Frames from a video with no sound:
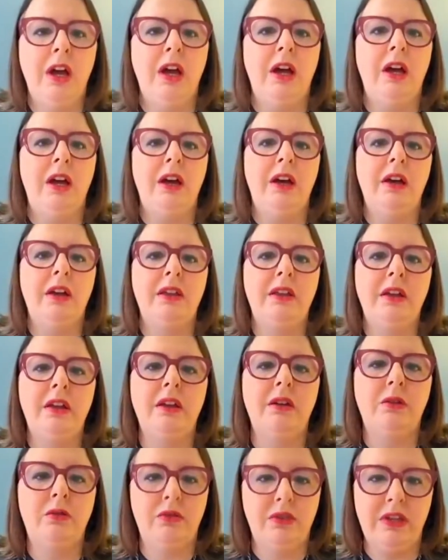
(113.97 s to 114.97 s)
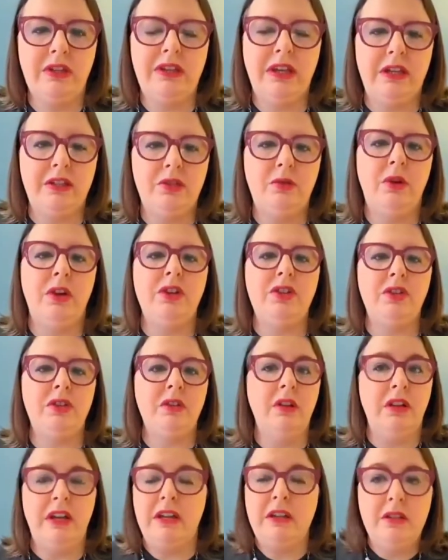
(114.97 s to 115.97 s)
The test
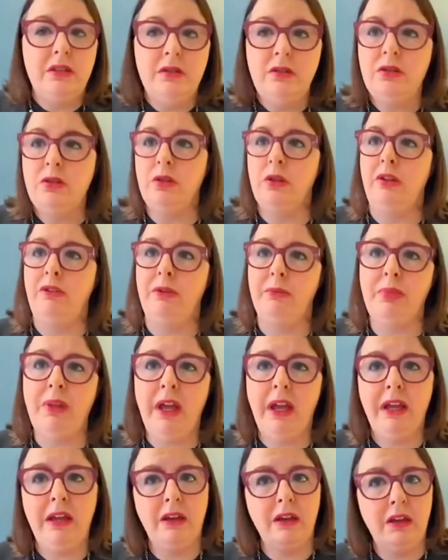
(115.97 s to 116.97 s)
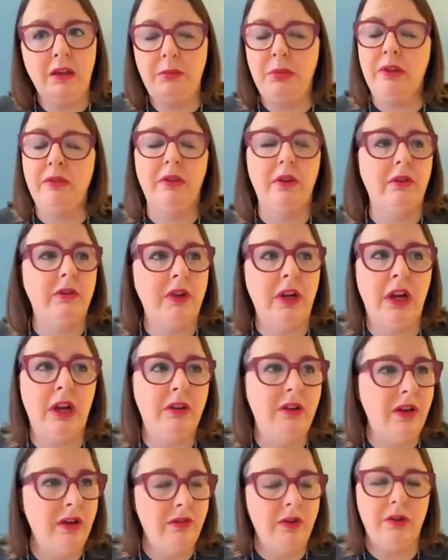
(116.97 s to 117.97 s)
question, a lot of students will leave it blank. It could be
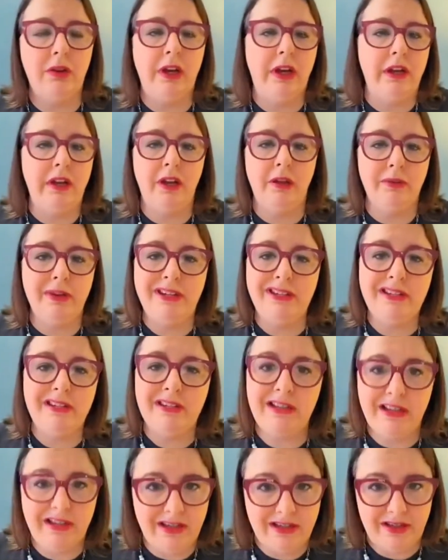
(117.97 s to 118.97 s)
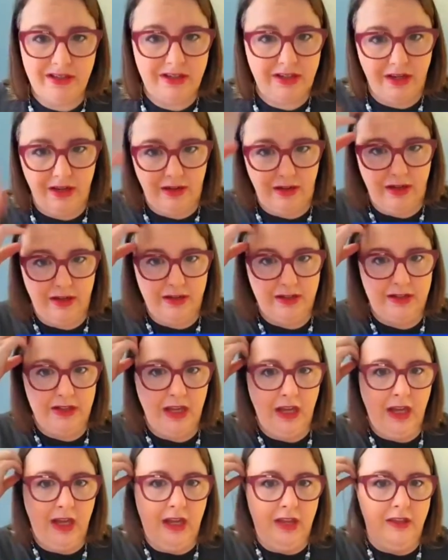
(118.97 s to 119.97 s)
for a variety of reasons, not necessarily because
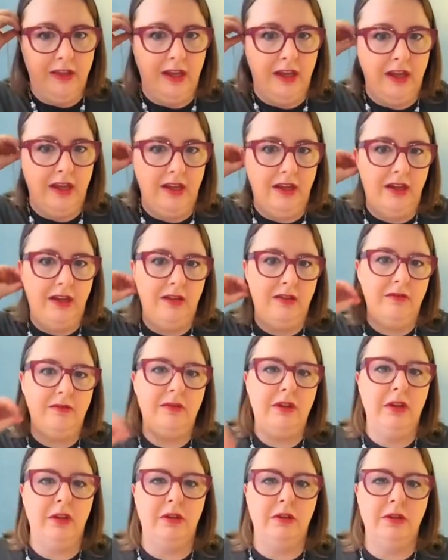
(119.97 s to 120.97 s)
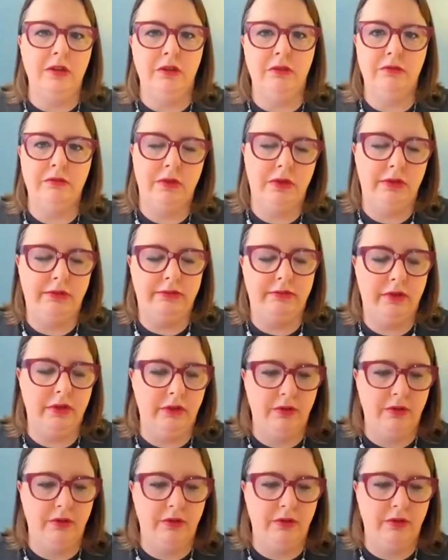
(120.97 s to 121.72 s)
they, you know, don't